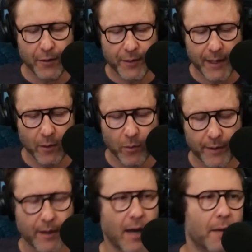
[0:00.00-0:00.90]
do you deal
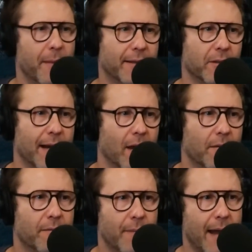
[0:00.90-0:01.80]
with mental
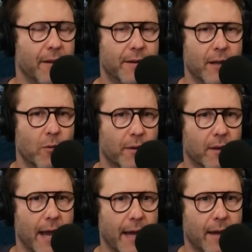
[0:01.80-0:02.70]
health? How do you deal
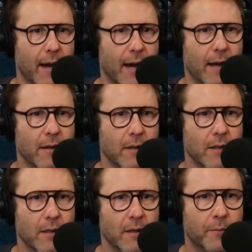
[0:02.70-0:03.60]
with like
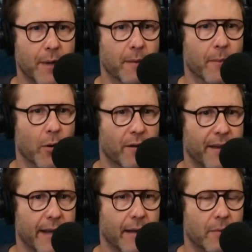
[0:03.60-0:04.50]
being
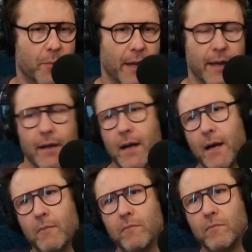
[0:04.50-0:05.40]
motivated, being
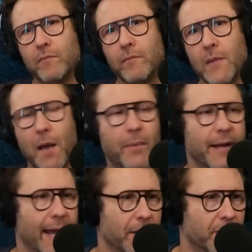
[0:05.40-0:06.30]
not
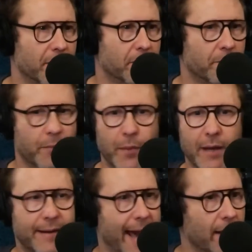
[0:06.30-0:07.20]
being anxious,
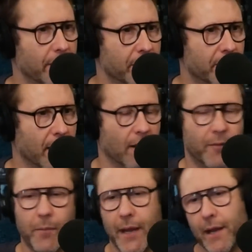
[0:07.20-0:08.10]
being down on
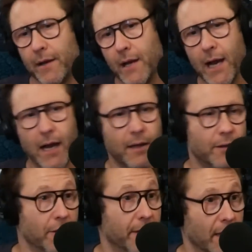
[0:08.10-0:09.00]
yourself, being
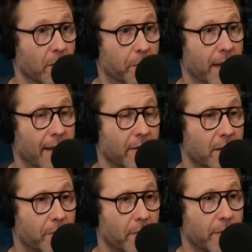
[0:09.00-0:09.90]
do you deal with
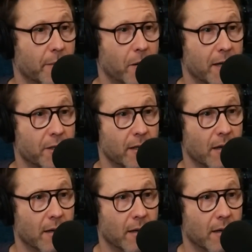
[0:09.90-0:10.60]
depression at